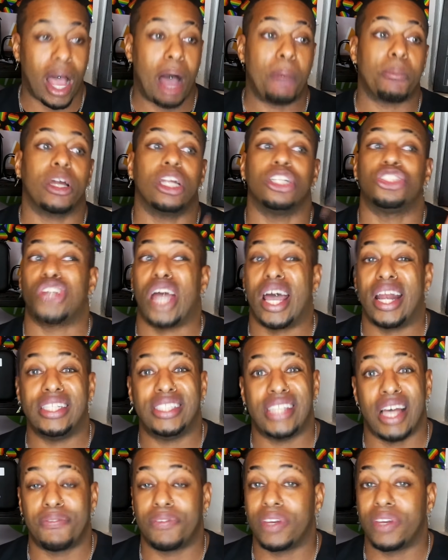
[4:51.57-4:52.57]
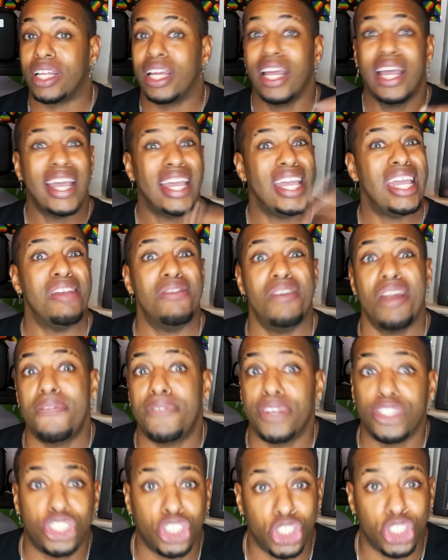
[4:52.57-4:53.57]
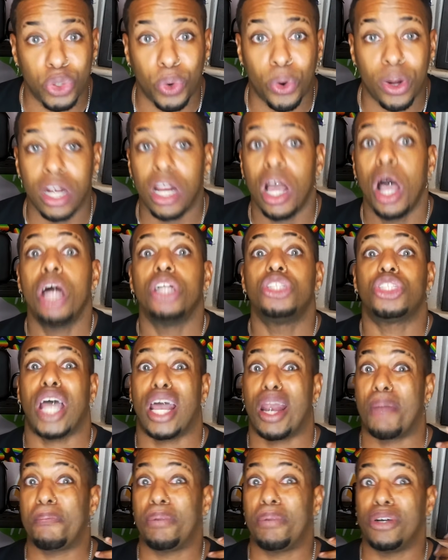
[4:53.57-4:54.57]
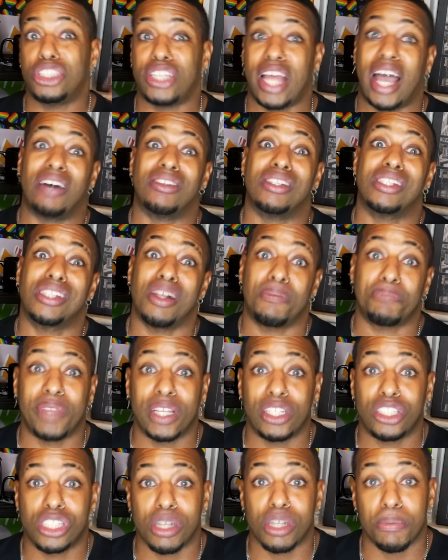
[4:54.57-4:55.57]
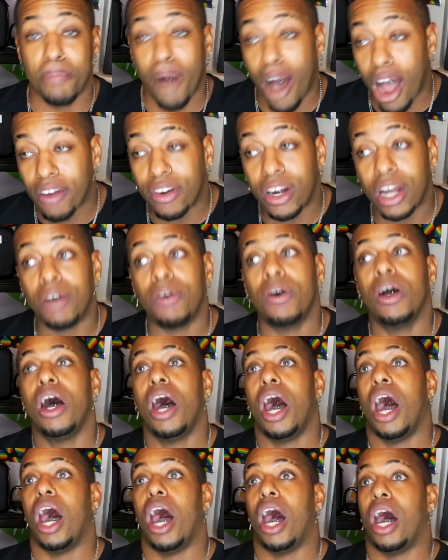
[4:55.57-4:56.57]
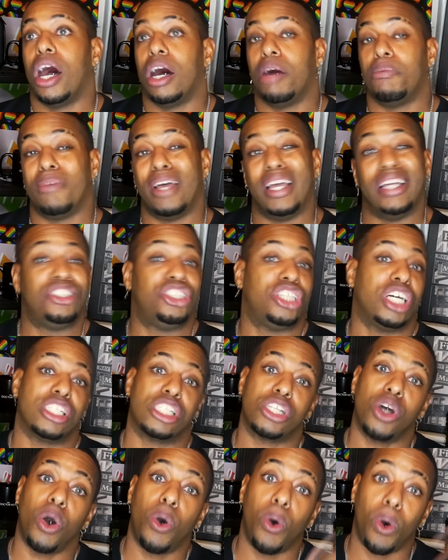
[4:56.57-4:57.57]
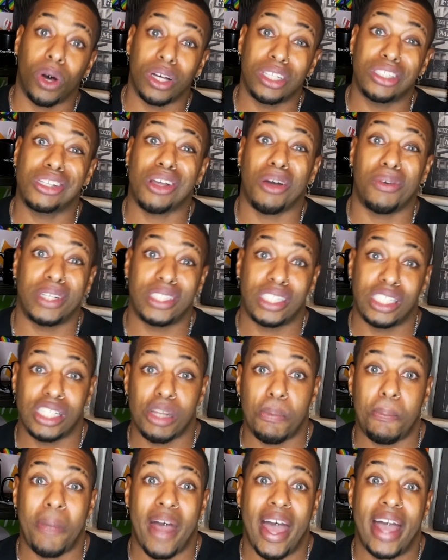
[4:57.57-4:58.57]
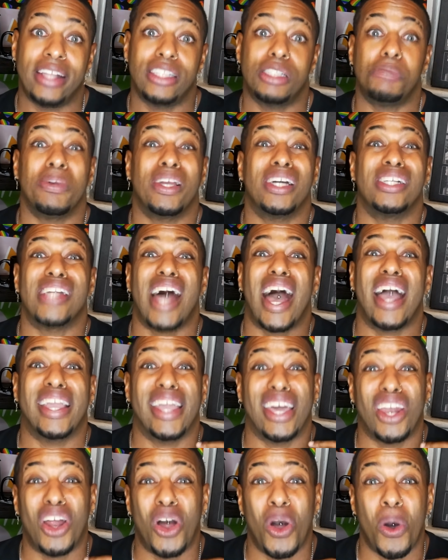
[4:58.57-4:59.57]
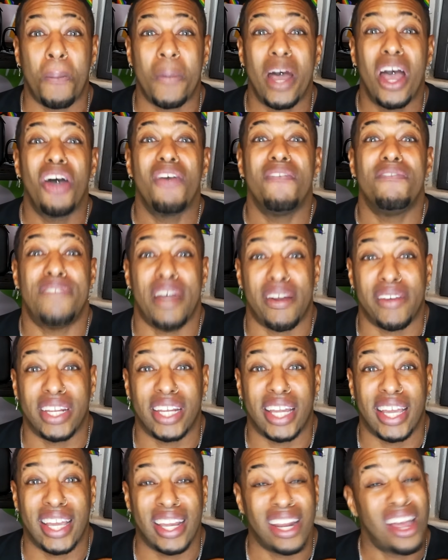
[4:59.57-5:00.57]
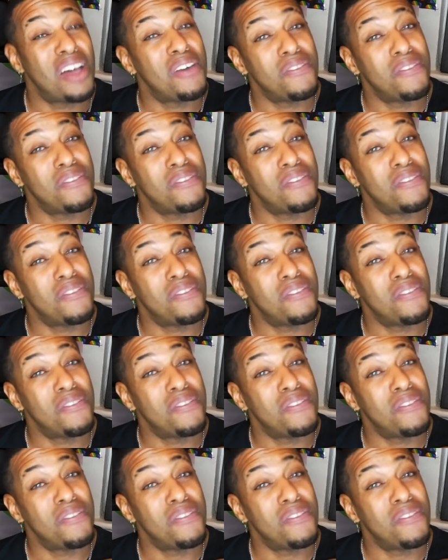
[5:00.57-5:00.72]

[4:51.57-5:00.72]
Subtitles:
I'm gonna try to definitely, even if it's short, try to push out something tomorrow. It just all is going to depend because I get home very late.